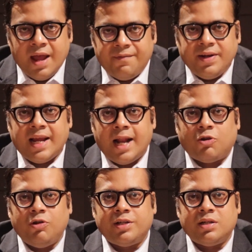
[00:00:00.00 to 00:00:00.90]
every
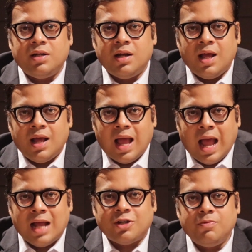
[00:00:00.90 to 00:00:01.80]
calculation
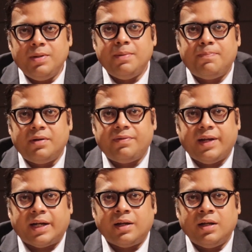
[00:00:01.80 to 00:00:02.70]
has to be
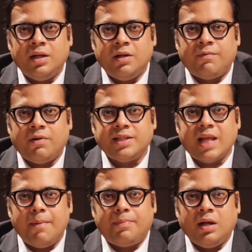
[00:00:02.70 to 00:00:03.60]
perfect. For
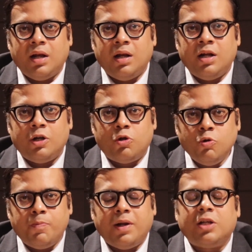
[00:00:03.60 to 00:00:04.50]
example,
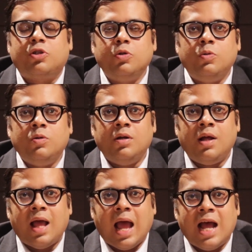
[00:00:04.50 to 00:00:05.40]
2 plus 2
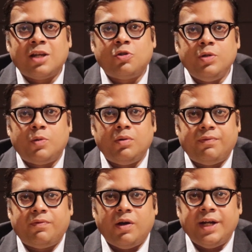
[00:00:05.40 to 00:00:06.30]
has to
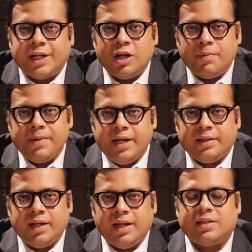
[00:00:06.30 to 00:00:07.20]
equal 4. It cannot be
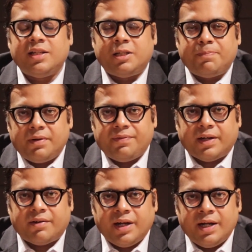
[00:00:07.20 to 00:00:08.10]
anything else. It's
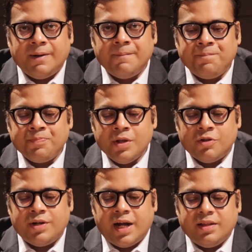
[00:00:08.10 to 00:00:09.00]
perfect, right?
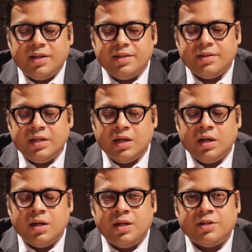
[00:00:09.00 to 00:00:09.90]
So that is the reason
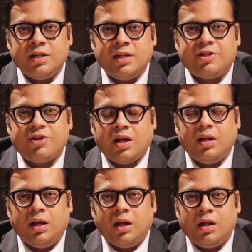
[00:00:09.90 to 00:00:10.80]
children
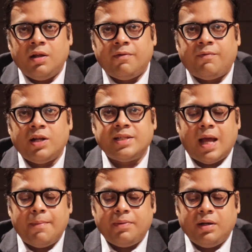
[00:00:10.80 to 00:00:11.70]
struggle. For
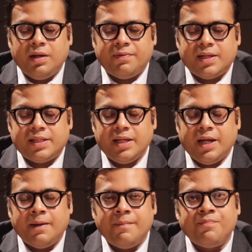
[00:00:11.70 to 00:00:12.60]
example, if I
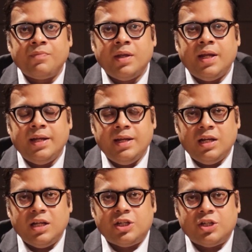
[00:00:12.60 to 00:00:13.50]
say in
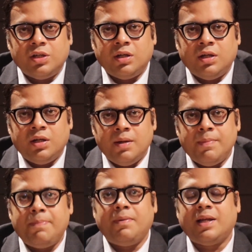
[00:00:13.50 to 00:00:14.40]
English,
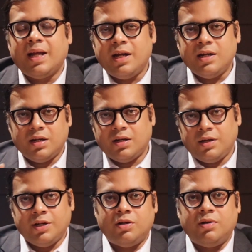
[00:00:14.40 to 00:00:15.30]
people can,
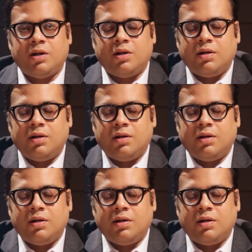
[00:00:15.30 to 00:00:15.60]
you know,